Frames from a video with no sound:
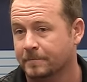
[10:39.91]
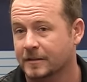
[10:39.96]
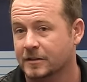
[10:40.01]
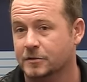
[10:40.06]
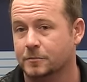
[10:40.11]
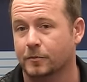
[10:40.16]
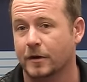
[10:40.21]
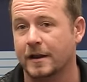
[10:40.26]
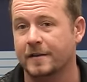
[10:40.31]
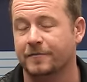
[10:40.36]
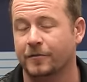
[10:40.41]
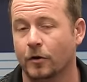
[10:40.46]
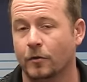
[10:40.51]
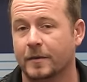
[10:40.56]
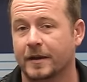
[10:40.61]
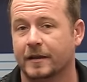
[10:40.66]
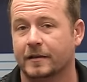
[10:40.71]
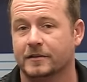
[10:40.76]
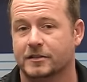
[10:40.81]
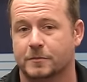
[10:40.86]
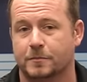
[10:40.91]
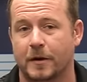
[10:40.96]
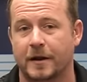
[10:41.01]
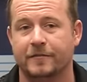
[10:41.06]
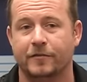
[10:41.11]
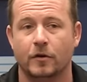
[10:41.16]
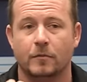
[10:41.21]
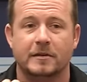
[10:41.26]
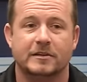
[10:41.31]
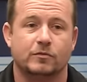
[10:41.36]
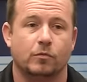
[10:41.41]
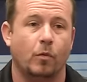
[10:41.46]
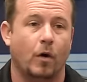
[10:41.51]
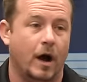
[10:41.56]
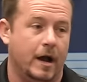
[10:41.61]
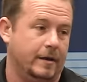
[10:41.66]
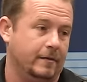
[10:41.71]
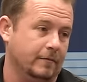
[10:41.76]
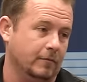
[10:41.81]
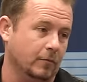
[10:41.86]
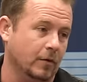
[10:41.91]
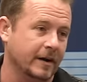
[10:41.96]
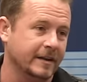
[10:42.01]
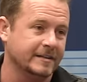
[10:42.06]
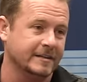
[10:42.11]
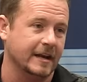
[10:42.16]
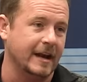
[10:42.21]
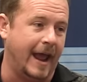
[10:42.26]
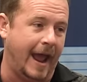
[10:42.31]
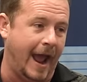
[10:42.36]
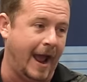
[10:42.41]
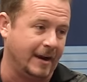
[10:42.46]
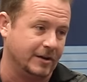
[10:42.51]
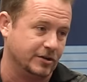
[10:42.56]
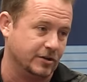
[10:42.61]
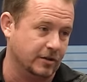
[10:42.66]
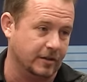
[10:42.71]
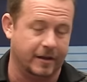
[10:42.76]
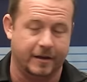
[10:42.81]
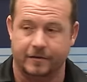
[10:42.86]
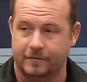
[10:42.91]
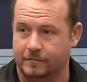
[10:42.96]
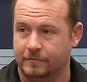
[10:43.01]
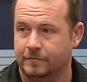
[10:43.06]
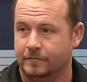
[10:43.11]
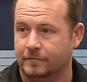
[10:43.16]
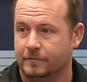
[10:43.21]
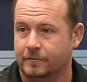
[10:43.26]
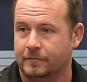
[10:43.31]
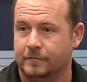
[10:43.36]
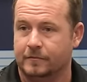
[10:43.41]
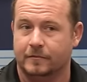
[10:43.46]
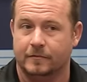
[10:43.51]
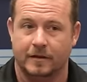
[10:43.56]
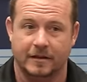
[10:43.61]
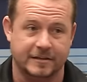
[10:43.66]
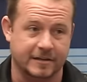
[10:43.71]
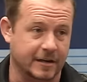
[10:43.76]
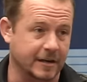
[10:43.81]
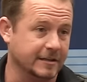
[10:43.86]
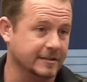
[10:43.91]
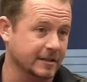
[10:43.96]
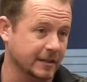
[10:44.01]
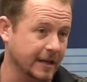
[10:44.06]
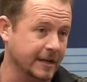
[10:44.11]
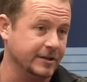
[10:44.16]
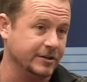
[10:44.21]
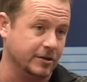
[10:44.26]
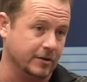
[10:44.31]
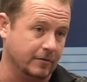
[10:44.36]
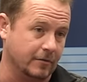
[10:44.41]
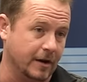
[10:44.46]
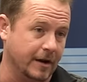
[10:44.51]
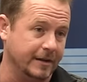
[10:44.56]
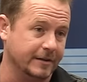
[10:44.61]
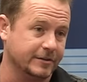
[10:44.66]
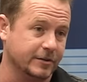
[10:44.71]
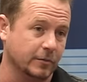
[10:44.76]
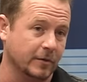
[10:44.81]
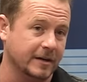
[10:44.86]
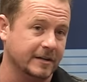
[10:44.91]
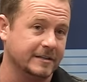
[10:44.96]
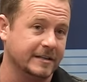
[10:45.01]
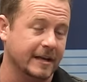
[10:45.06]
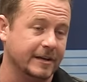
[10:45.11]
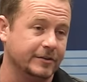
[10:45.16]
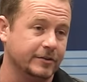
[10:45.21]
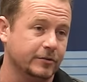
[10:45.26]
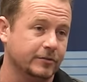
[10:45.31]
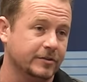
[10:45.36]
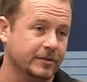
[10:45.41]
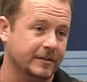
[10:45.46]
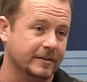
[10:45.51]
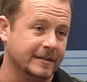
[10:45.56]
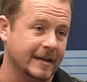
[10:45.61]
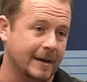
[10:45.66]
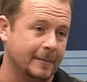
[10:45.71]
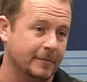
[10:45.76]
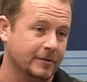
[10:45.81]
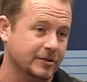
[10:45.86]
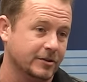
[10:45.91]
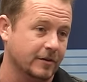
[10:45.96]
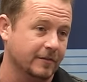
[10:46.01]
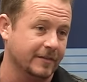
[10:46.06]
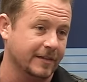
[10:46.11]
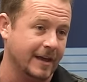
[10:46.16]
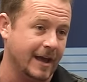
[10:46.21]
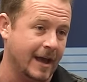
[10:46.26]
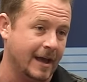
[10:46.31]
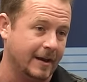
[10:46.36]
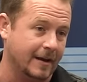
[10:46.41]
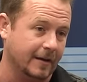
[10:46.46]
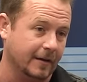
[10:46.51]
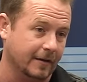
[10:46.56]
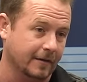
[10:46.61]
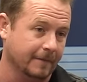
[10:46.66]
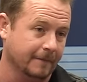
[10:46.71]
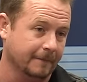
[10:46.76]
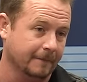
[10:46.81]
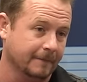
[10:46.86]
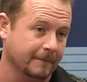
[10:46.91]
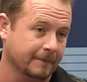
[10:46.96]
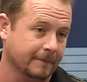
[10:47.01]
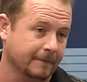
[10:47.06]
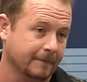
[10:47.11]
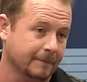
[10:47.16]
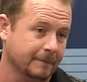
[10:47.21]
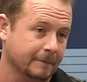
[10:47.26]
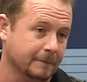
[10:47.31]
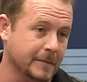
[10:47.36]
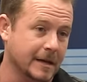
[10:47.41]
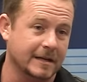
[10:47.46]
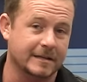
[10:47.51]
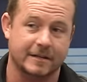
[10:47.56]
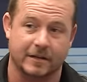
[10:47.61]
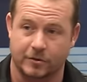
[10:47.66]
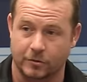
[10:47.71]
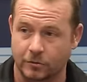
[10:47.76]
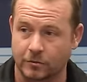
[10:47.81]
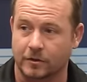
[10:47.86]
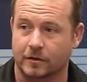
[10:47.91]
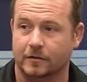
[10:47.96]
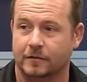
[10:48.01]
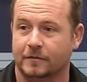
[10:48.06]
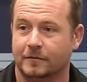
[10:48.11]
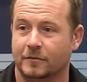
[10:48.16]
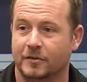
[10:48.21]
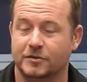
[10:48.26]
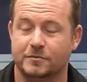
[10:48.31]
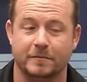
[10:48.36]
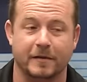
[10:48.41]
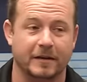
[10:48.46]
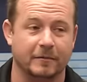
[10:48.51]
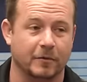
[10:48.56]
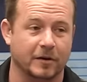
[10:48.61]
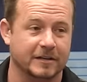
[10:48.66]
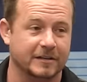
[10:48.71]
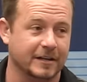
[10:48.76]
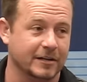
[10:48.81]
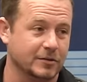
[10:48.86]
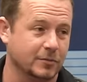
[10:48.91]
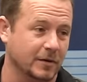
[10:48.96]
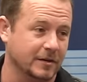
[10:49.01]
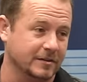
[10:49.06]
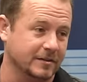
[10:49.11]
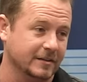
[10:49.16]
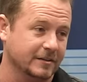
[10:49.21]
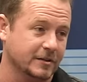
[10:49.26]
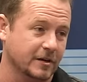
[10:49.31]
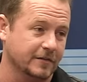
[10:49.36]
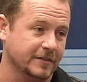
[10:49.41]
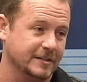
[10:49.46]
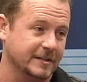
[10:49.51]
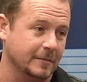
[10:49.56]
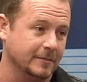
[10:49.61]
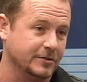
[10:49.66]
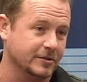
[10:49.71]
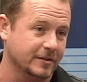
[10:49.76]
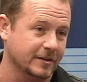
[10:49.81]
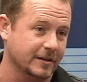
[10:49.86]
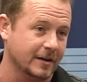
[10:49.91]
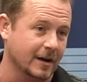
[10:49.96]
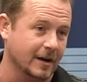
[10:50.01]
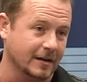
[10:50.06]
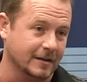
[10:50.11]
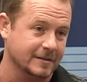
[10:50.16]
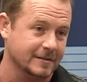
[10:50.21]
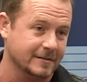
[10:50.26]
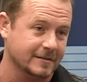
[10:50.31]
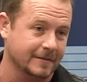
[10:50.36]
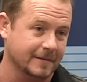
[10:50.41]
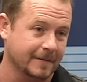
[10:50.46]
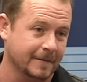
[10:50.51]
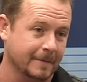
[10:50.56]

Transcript: Spray foaming, spray foam is what? What is it actually? Insulation. It's an insulation, right? So what does that do to the temperature of the attic? Makes it cooler, which what does what to the surface temperature of the ducts?